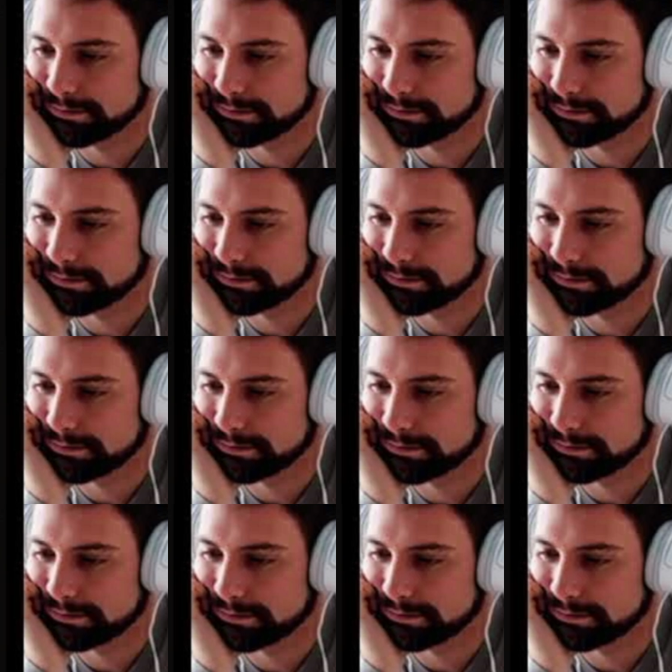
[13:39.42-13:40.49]

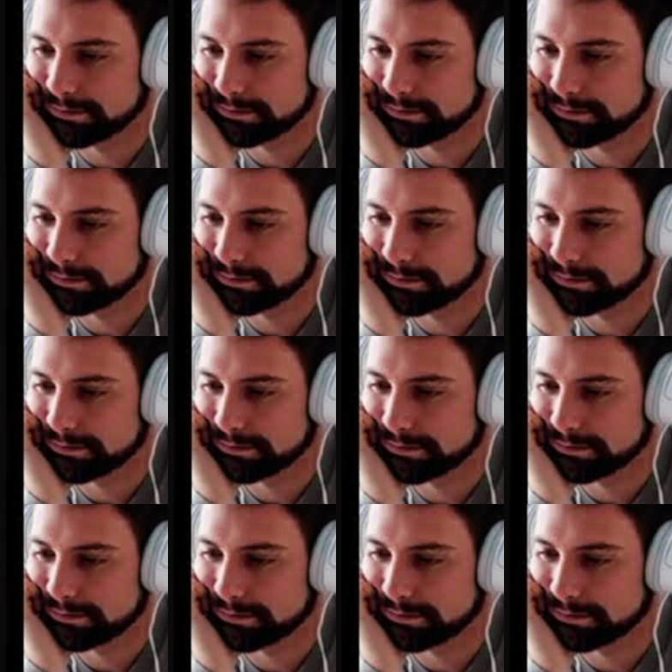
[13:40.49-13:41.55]

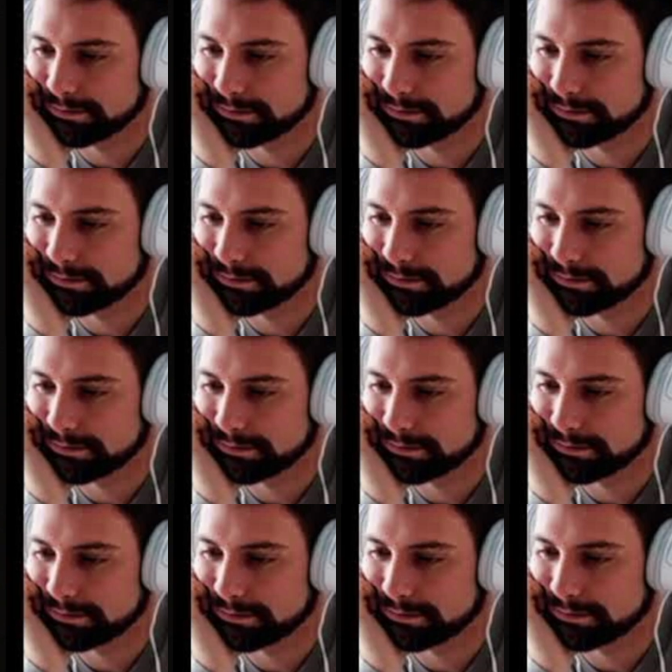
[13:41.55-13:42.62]

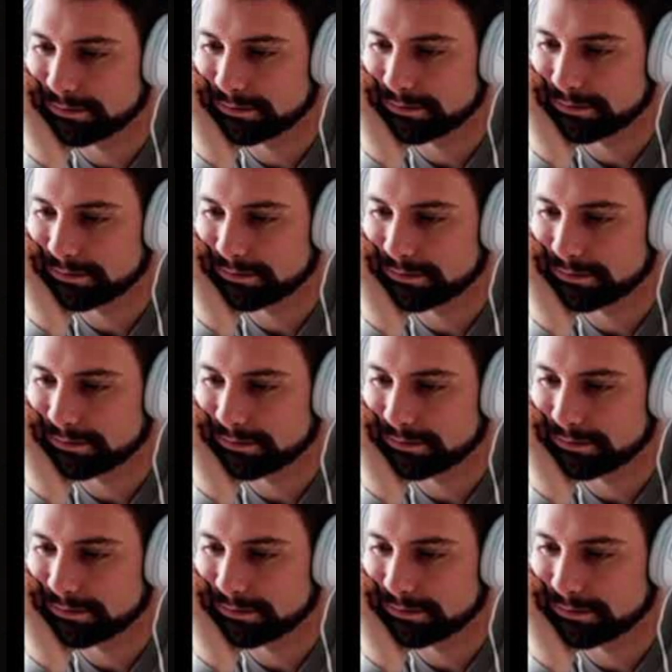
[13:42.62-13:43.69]

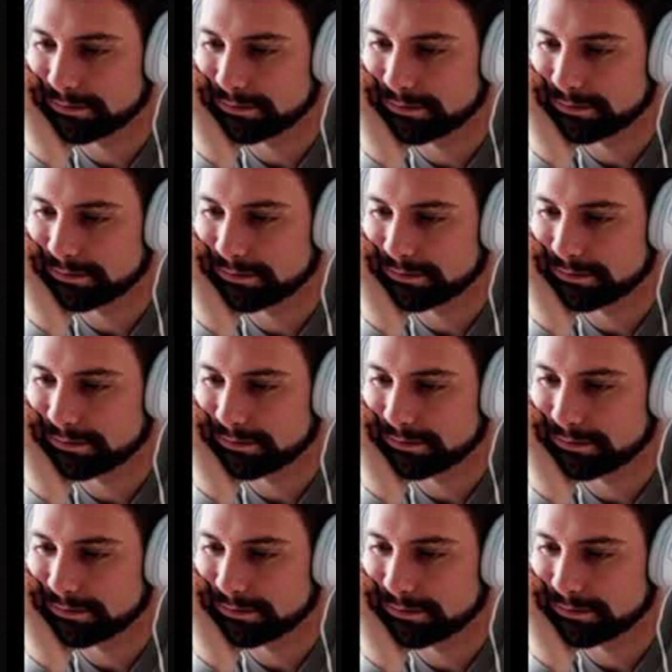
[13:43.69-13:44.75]

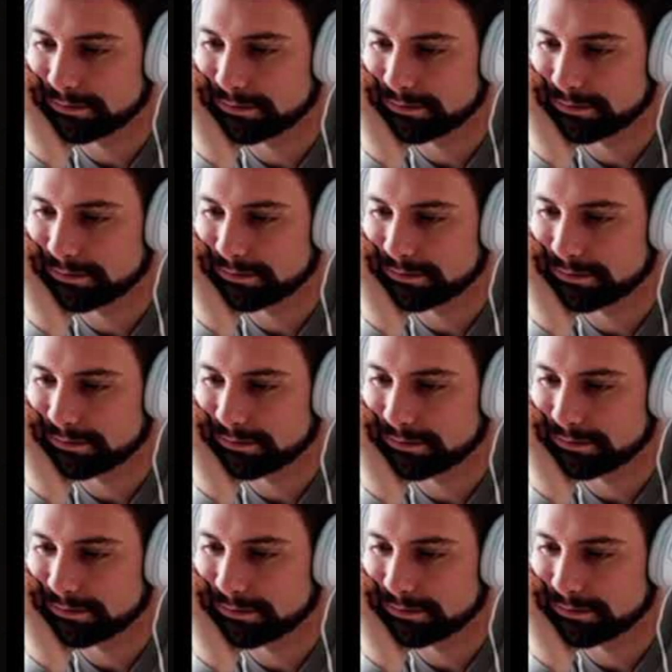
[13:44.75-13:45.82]

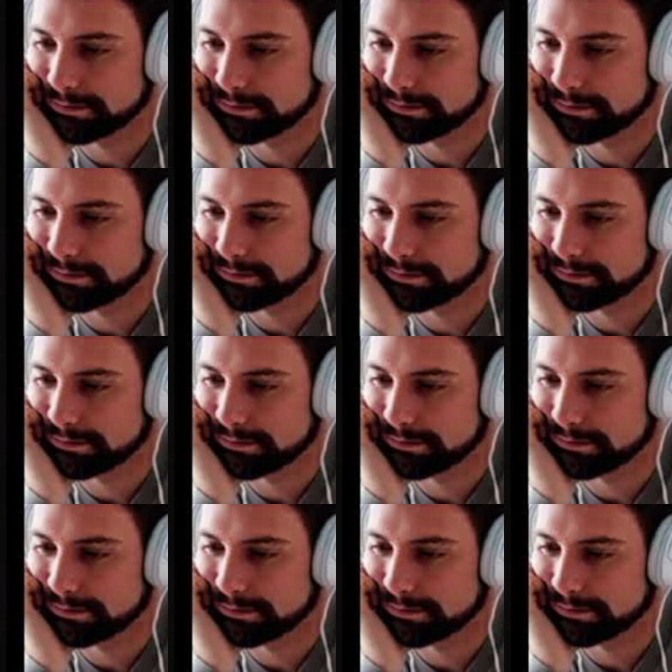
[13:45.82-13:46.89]

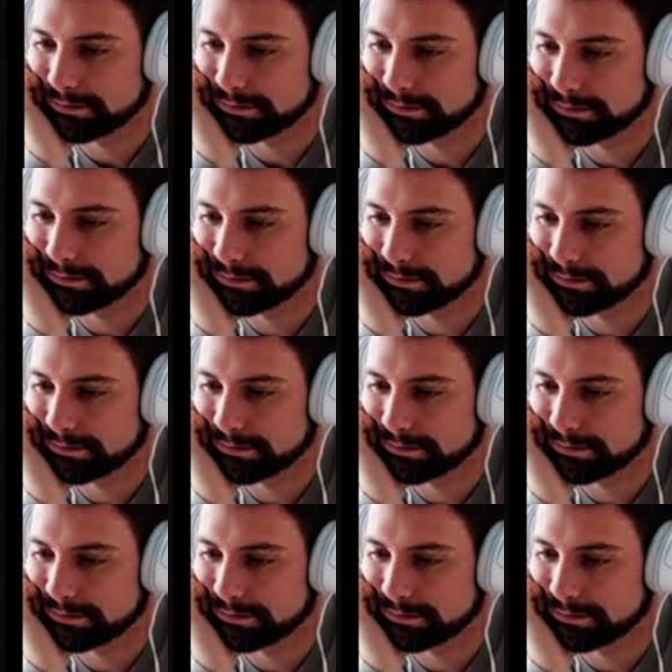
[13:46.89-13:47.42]
This person isn't speaking.